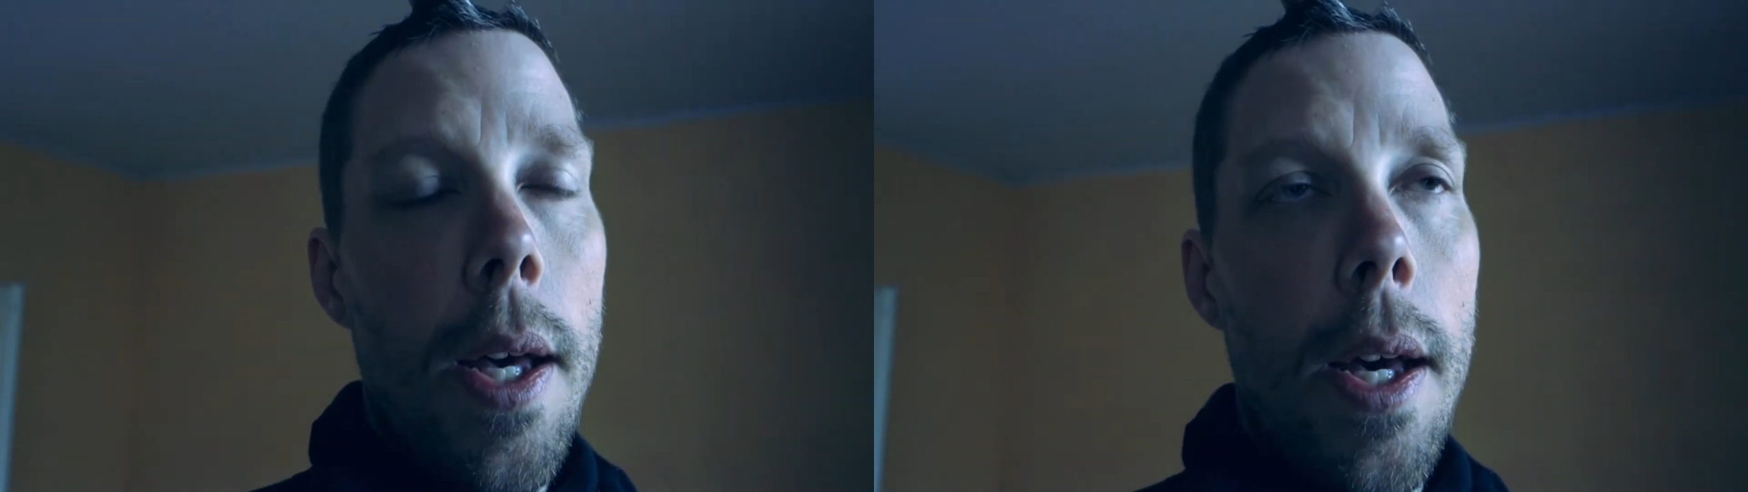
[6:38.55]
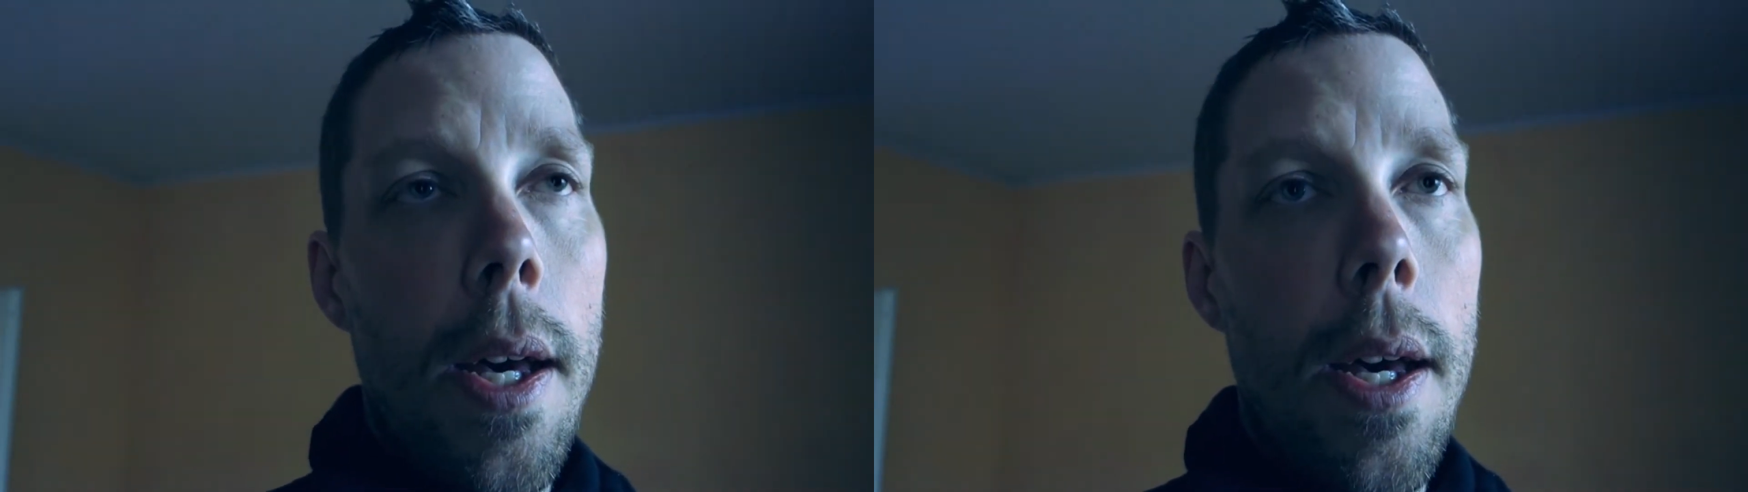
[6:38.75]

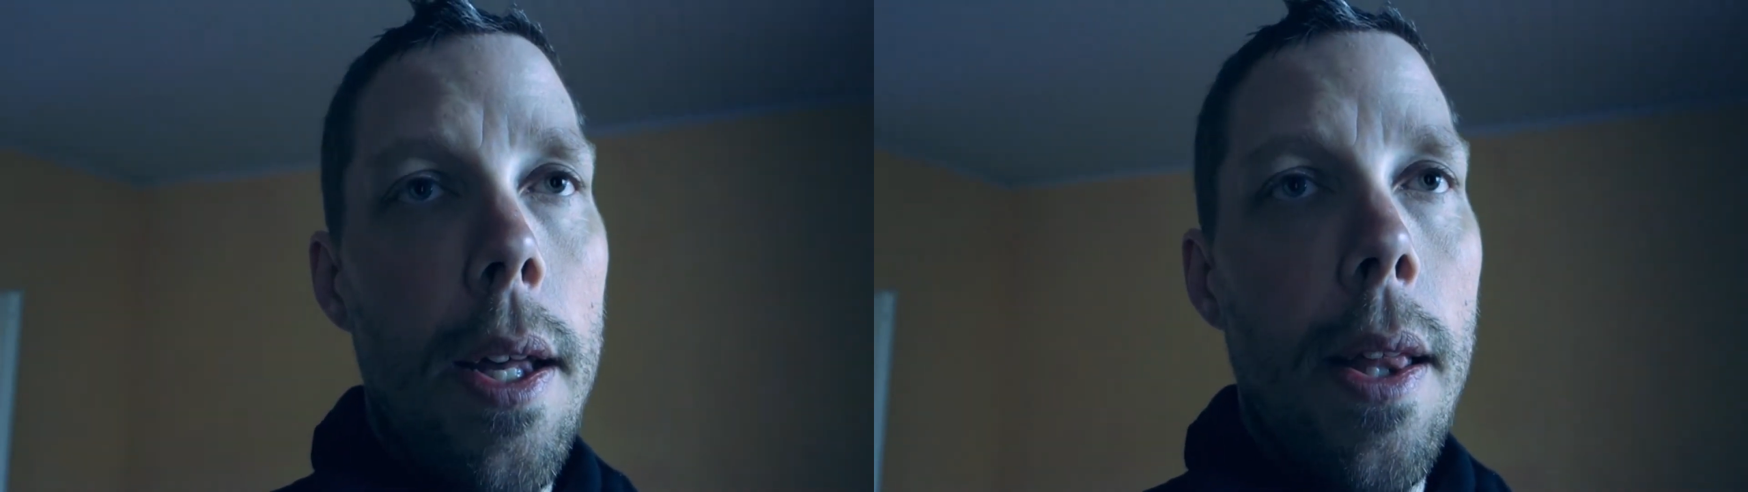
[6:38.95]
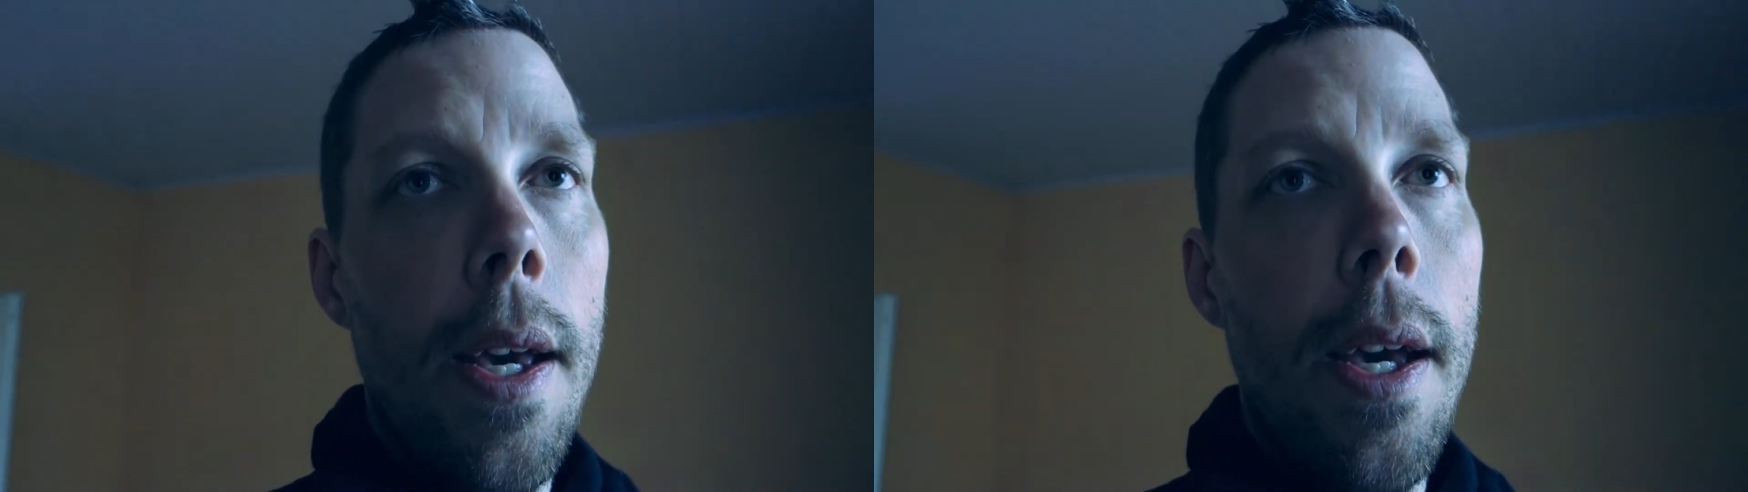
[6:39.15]
uh,
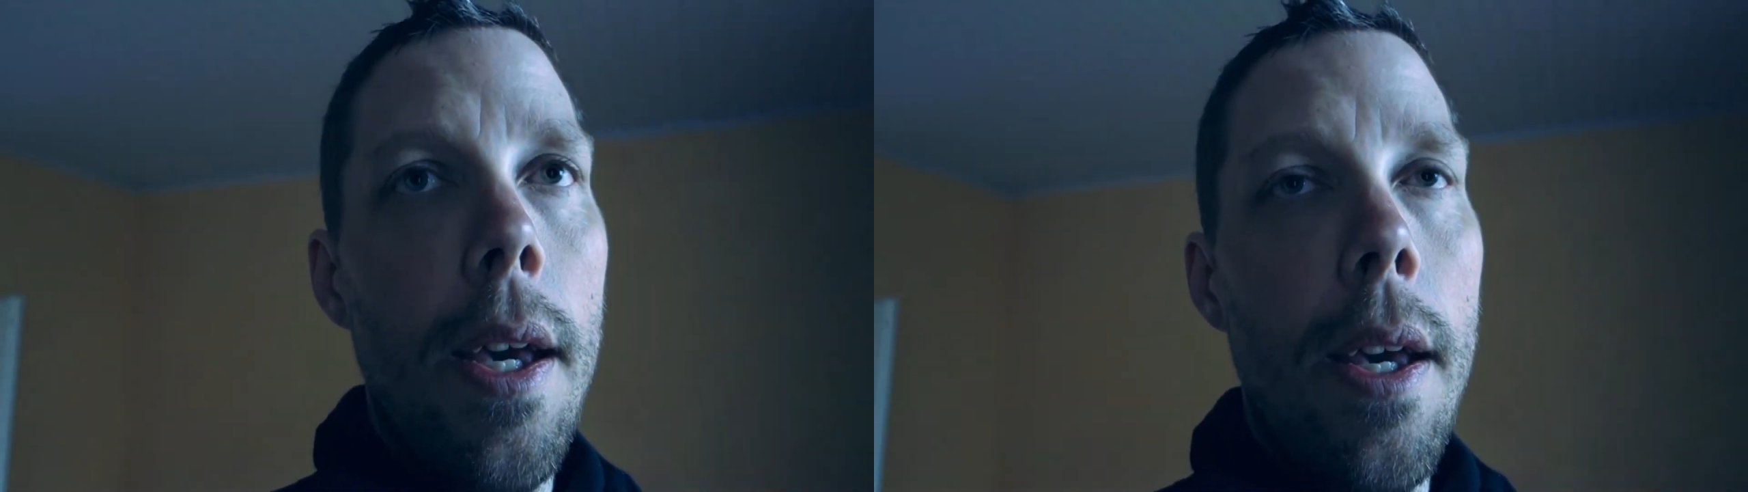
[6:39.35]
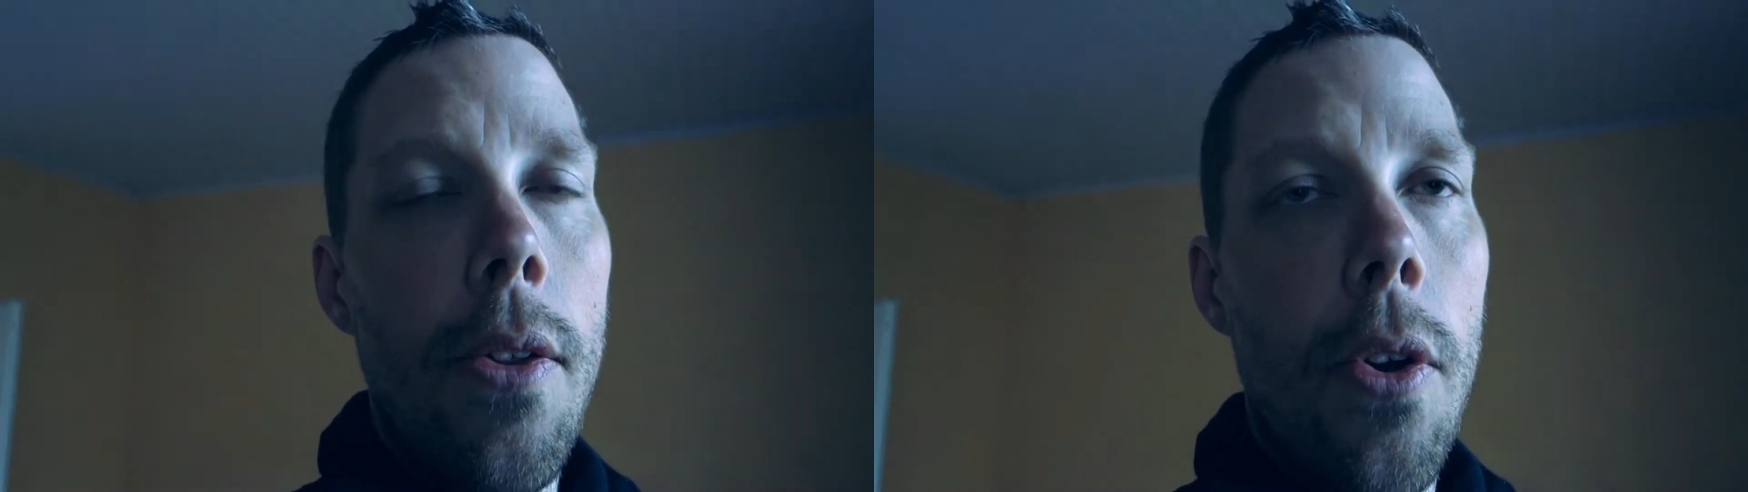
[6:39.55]
and
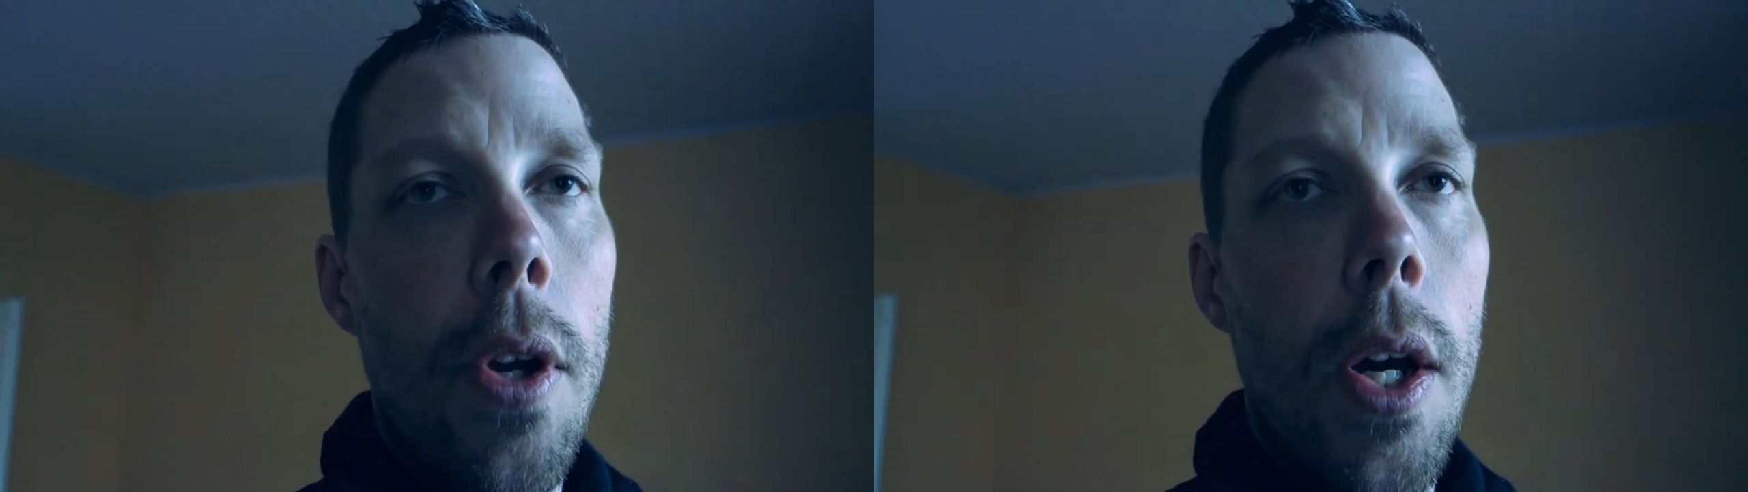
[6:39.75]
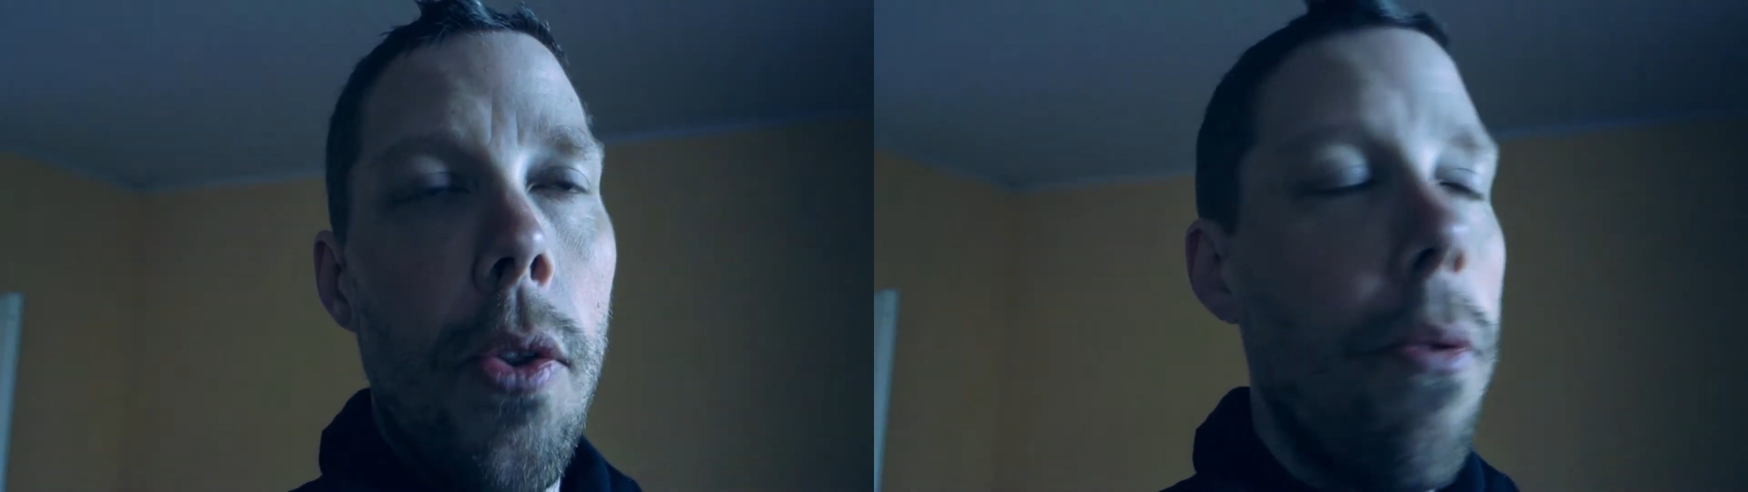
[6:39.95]
they
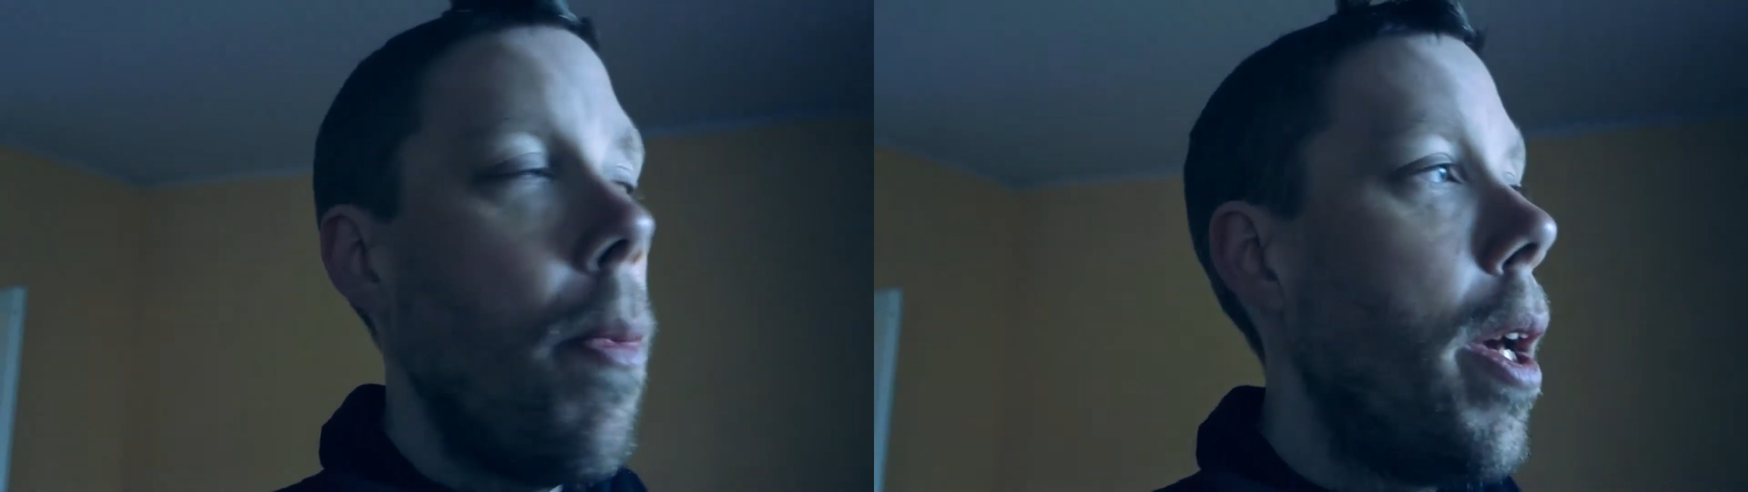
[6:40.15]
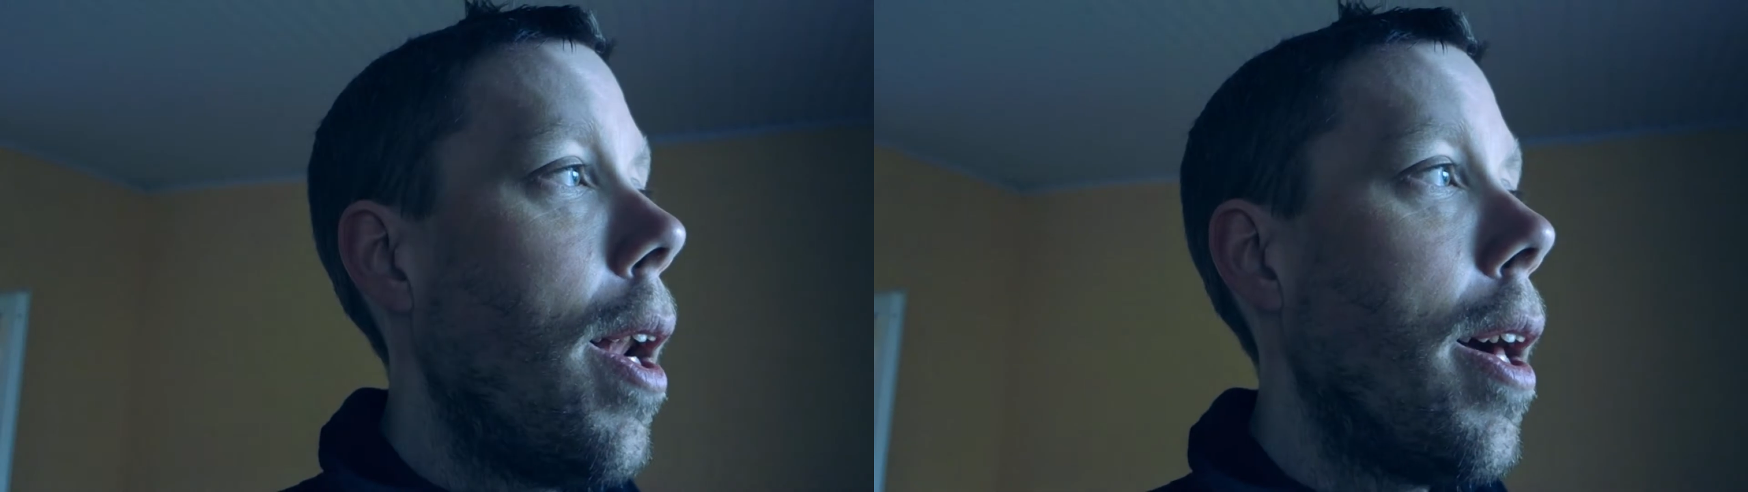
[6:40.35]
turn out to
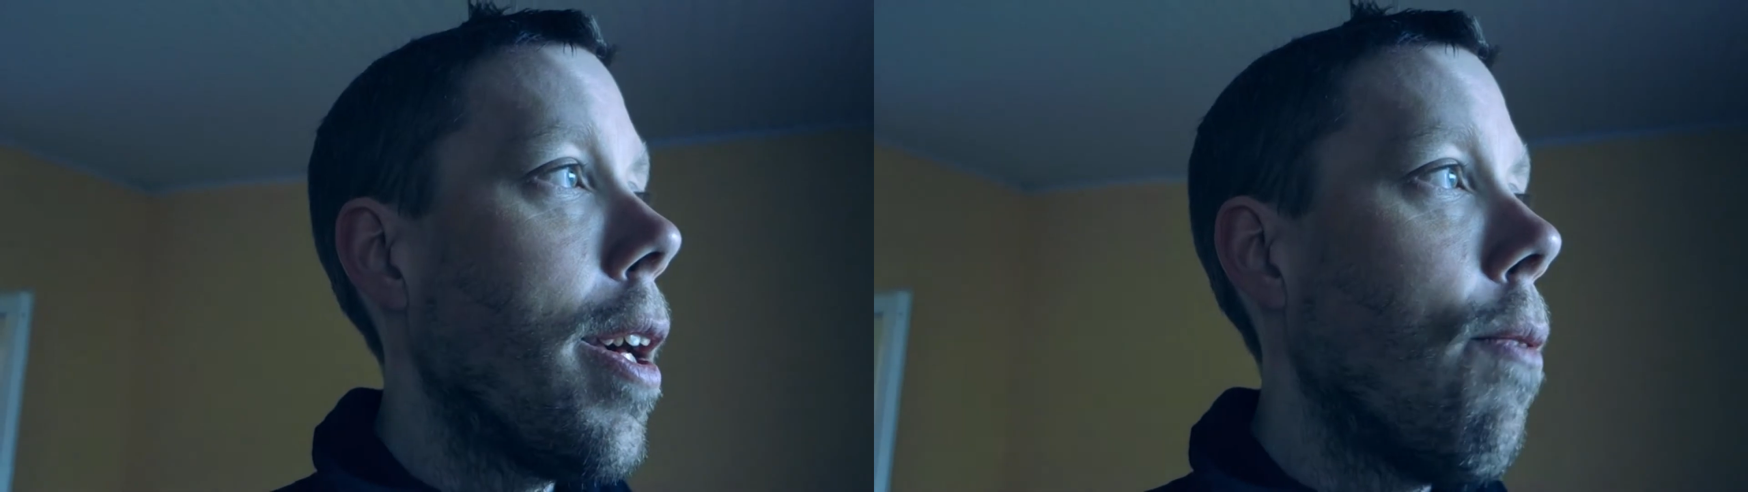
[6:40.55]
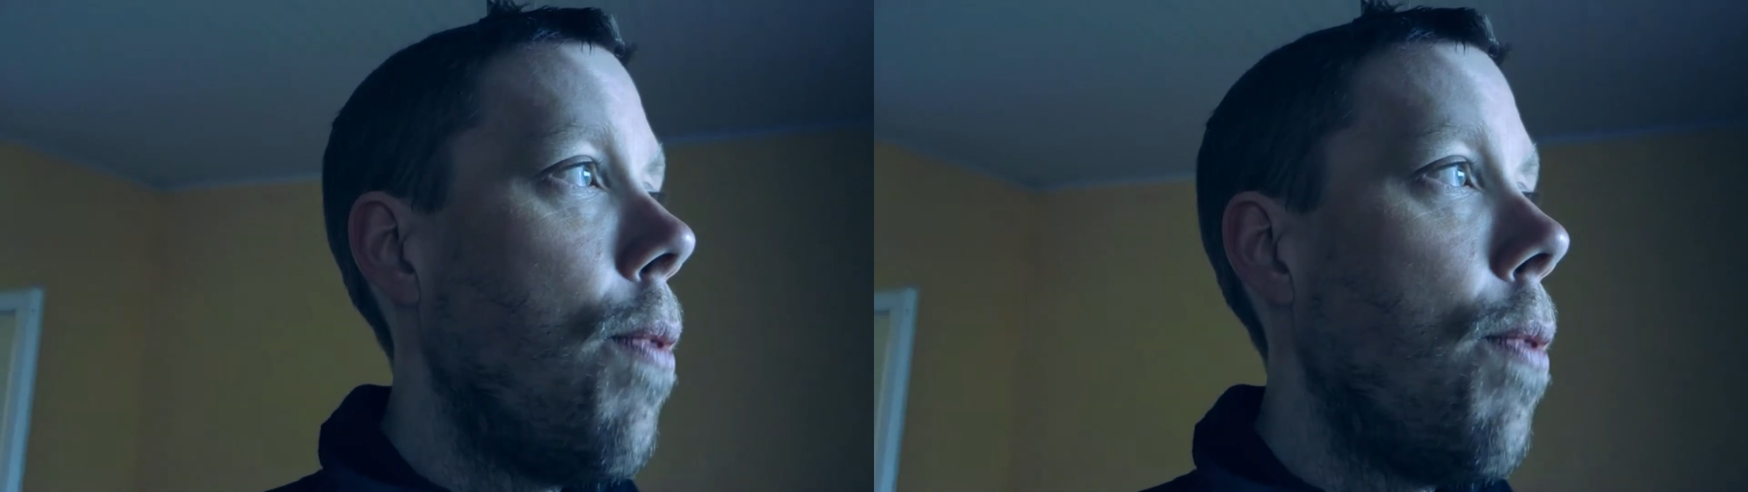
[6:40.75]
be like